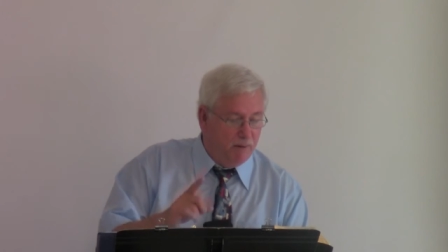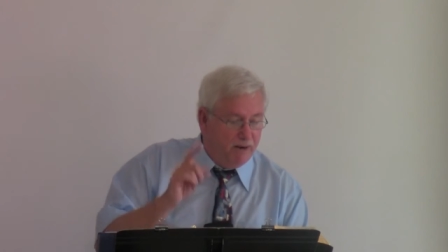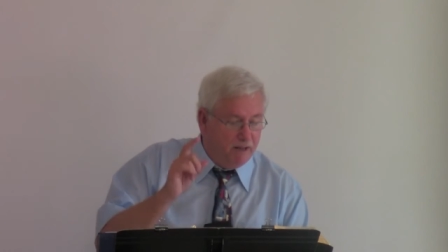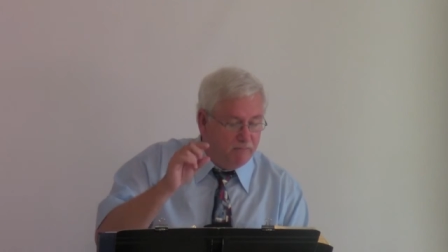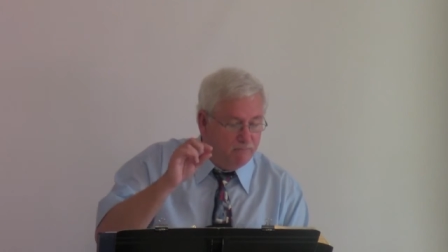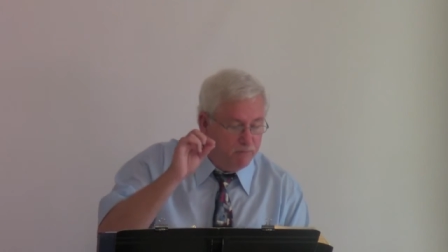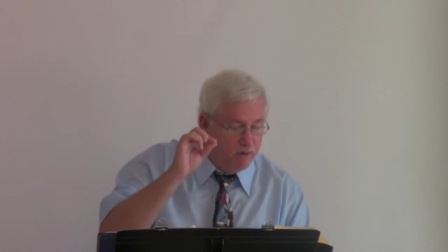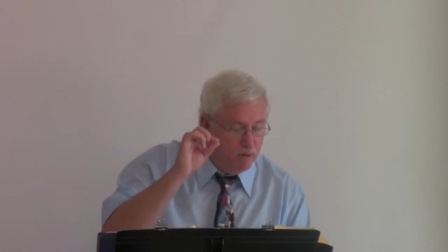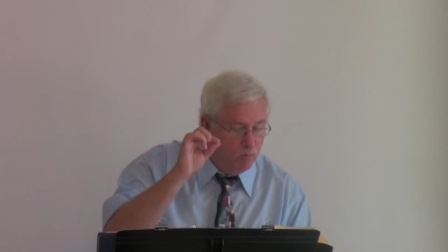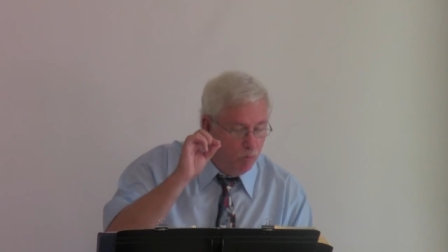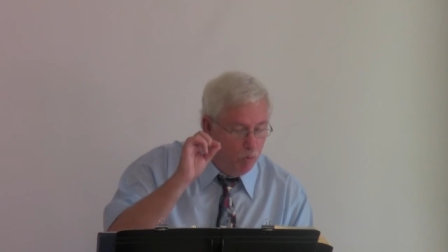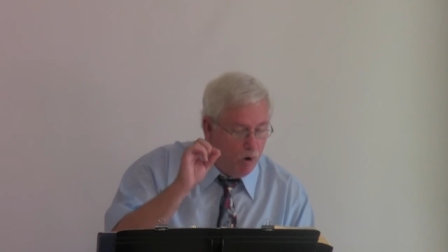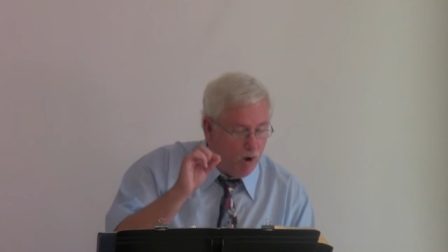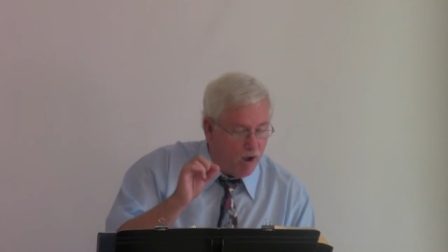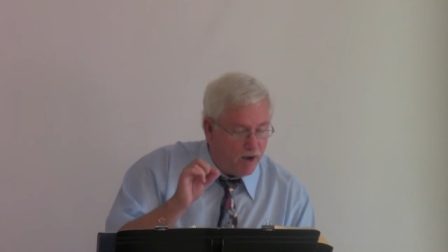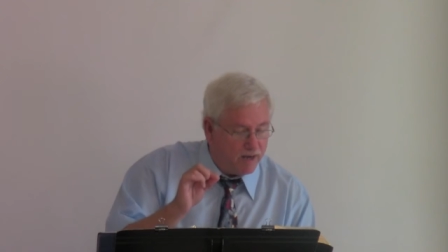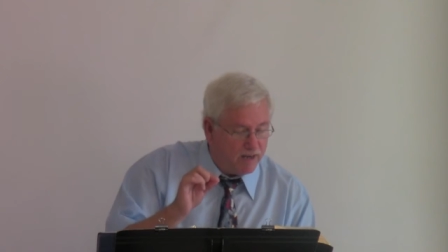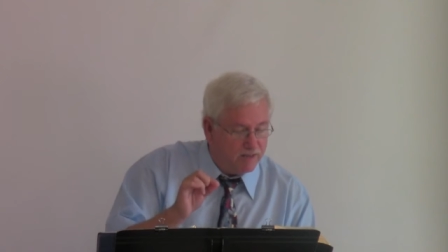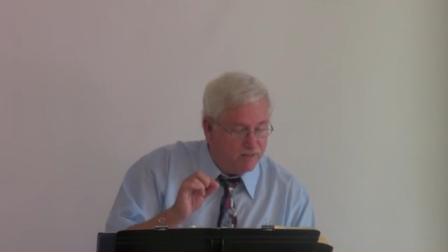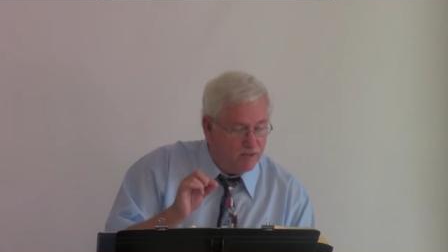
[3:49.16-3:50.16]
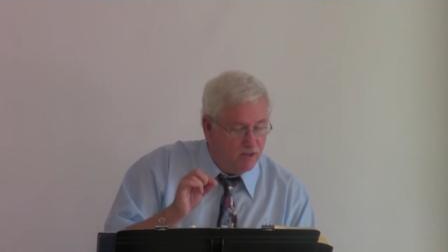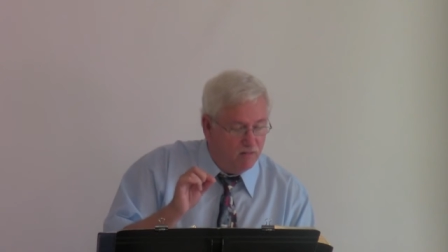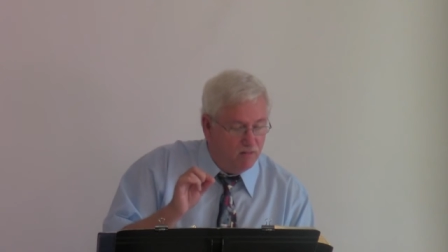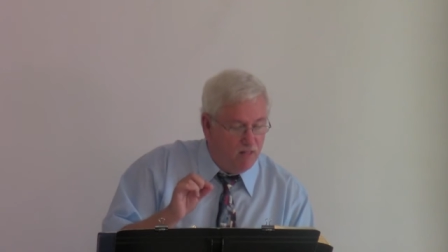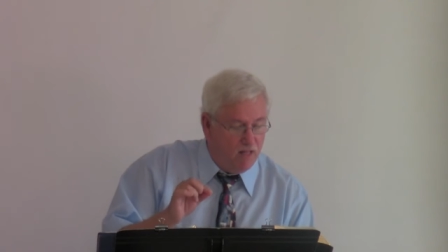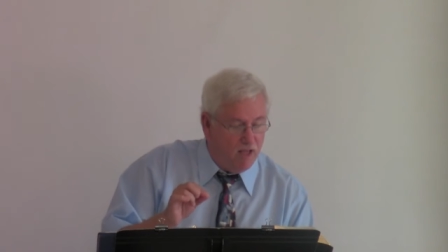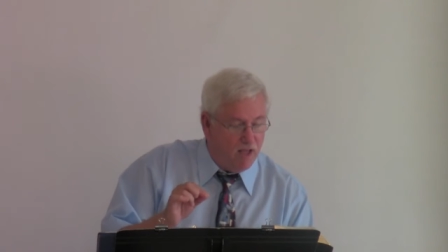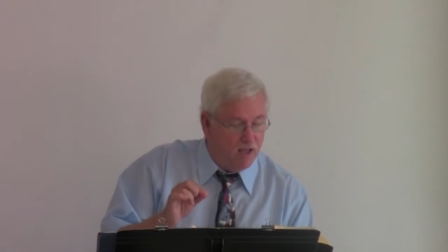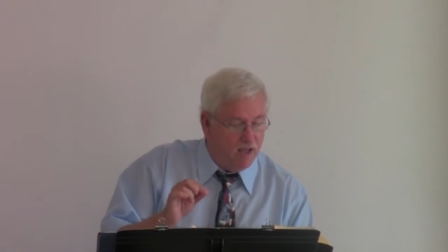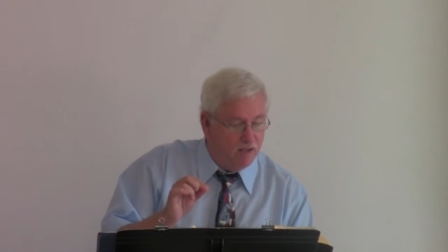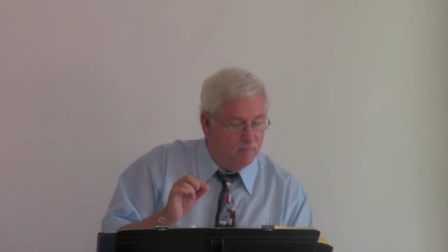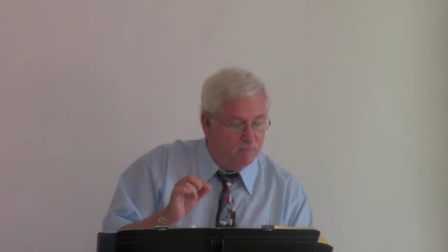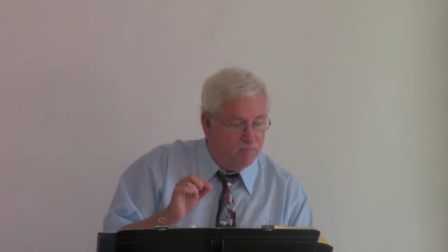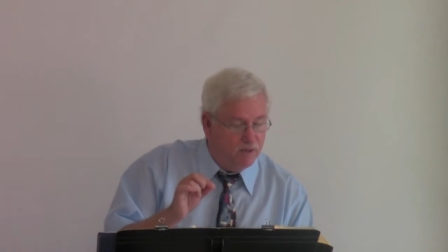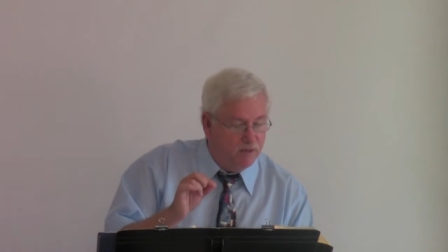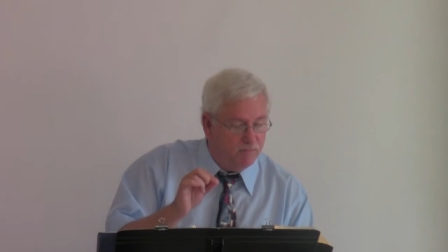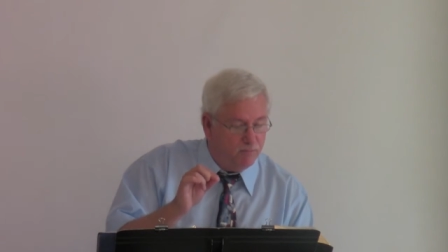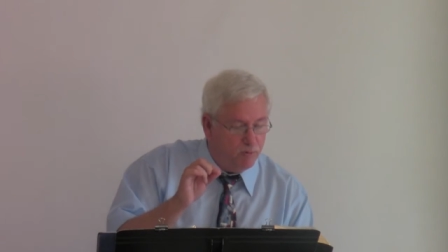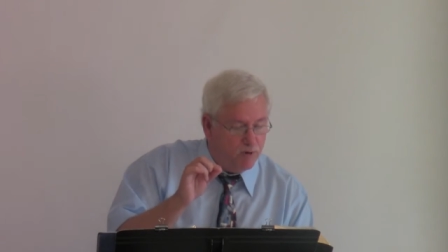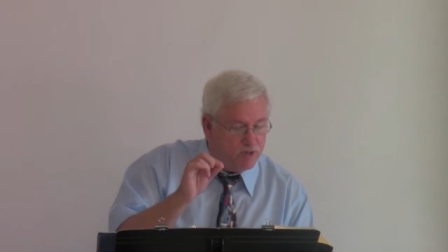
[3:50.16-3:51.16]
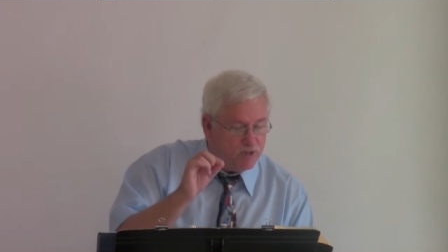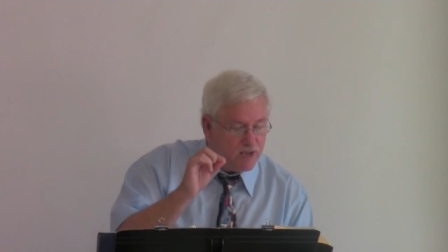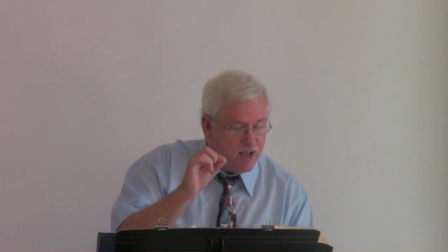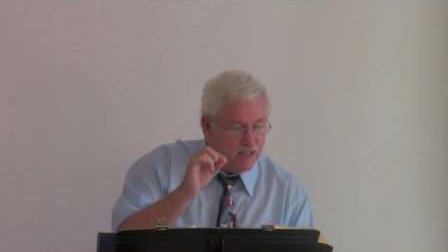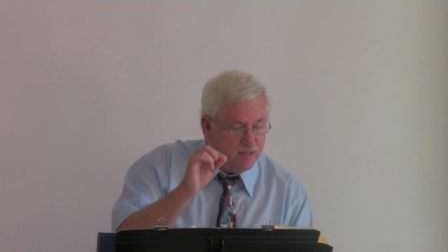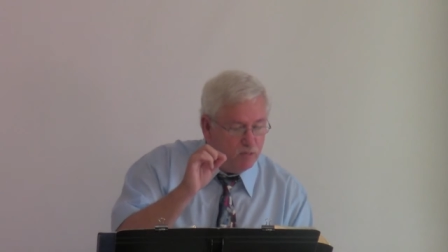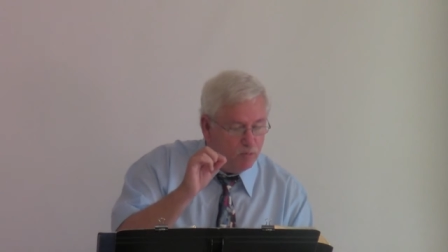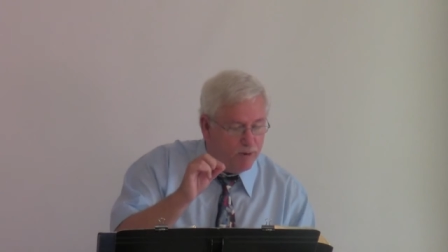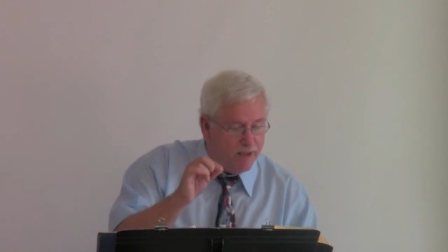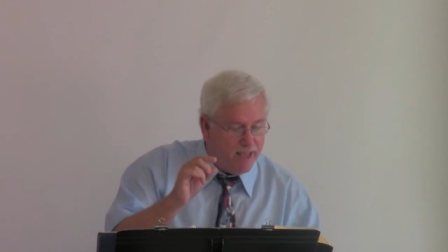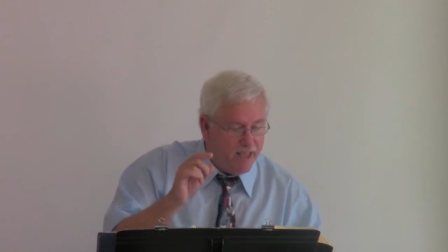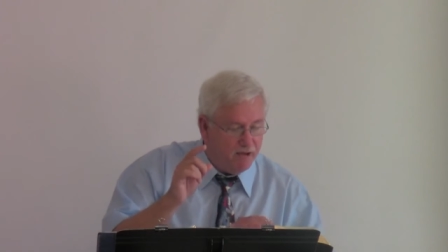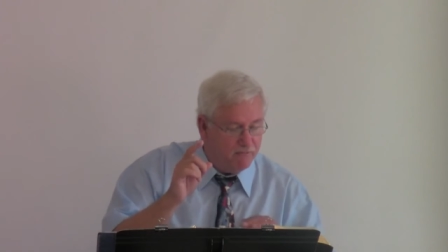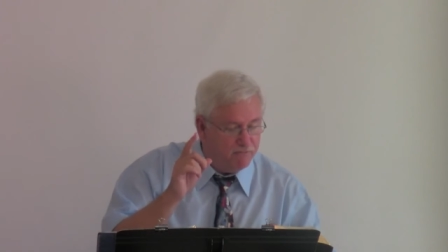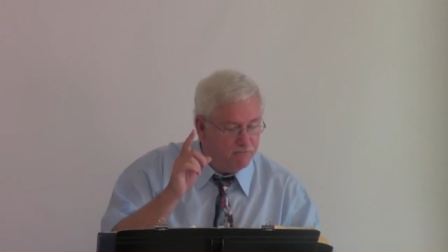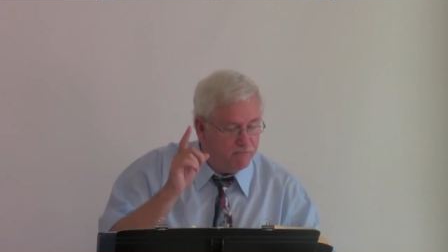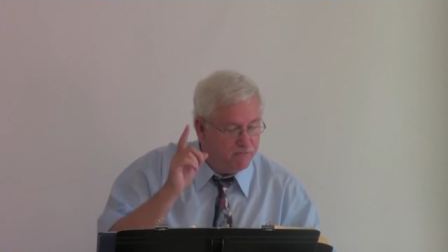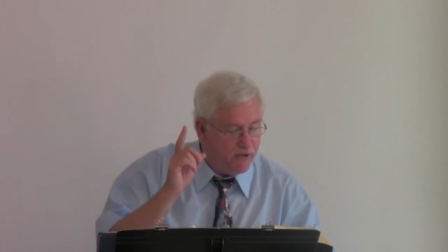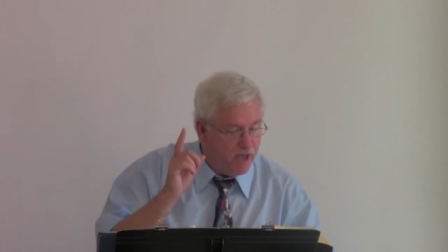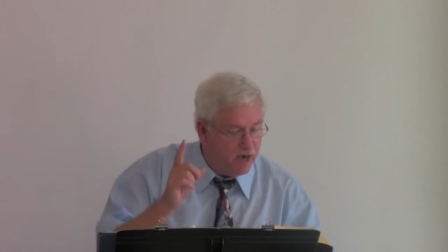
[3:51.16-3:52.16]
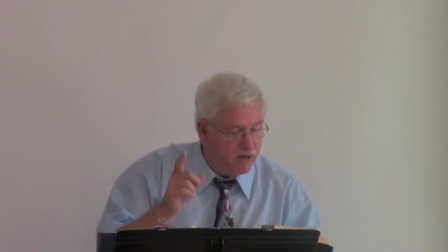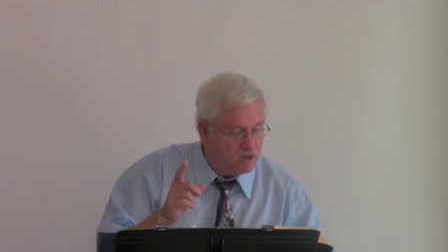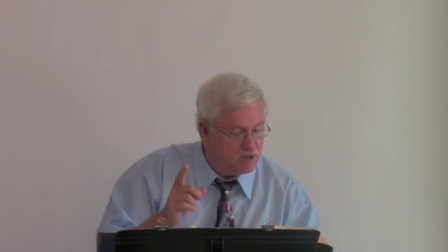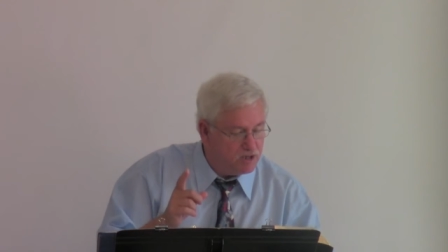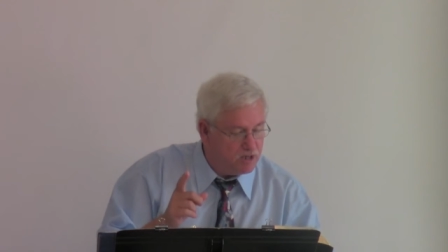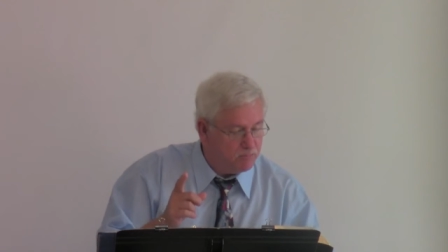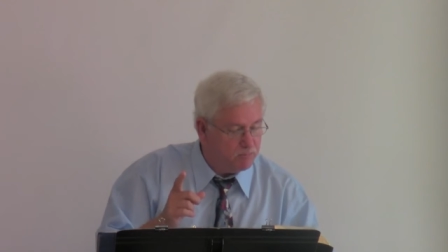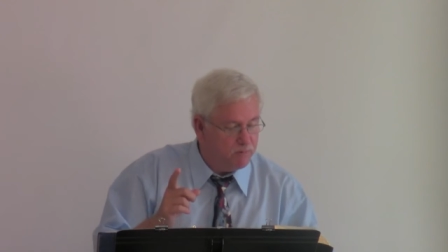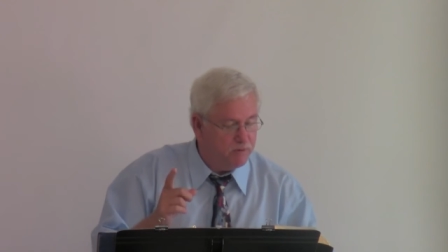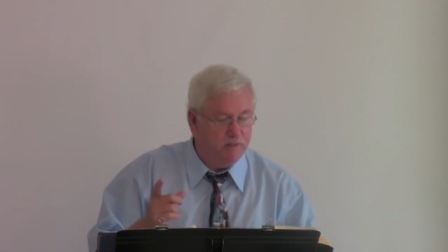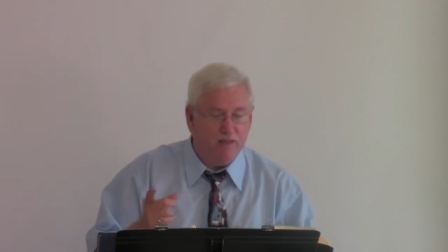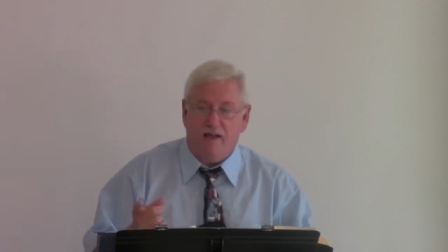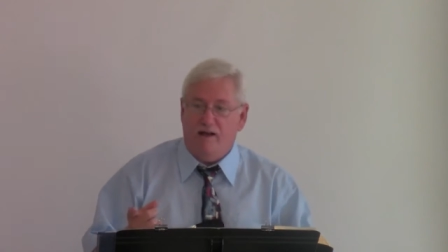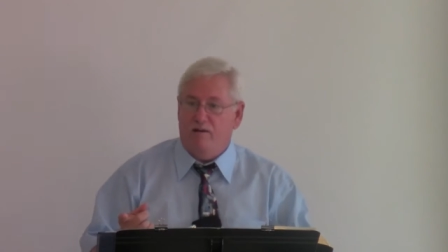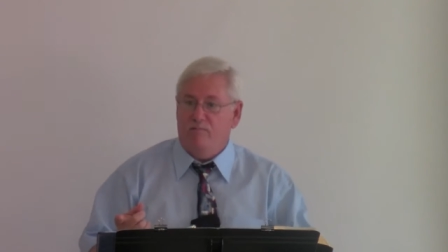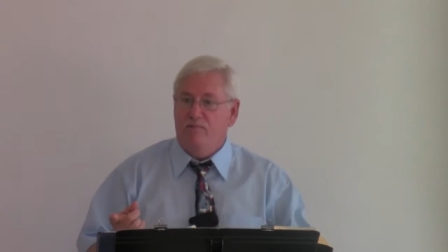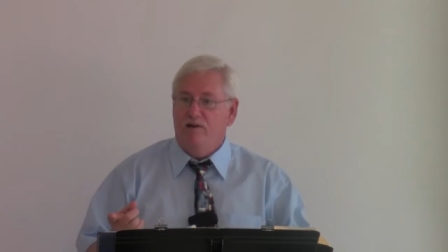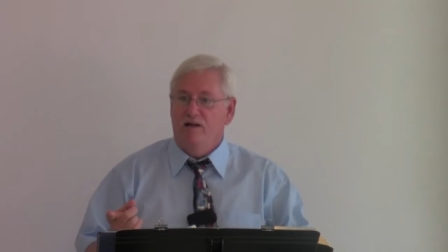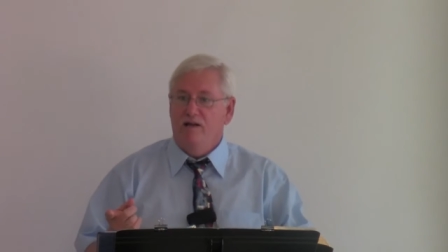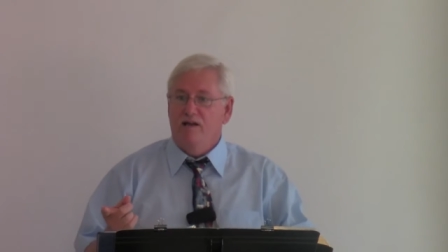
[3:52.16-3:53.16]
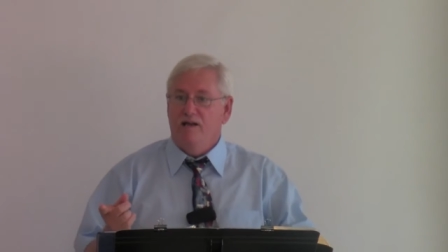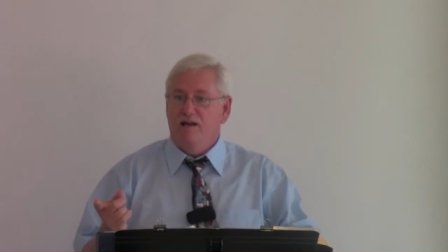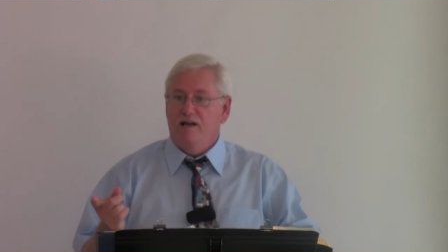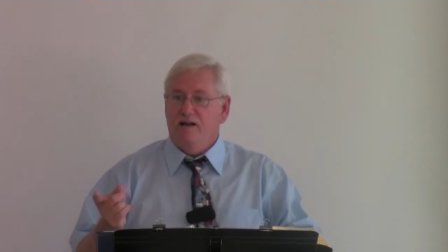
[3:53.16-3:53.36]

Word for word: But if we walk in the but if we say that we have fellowship with Him,